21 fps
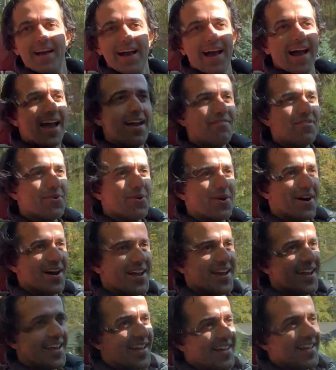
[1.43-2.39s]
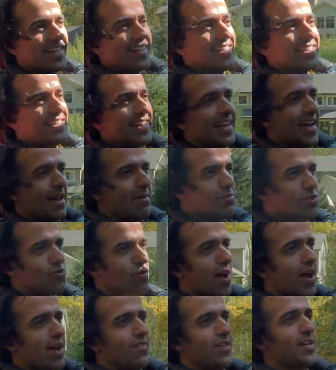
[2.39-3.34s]
Hi everyone! Today I'm
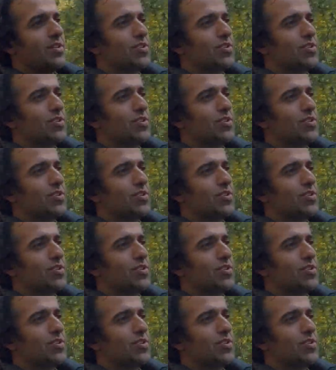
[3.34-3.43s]
driving a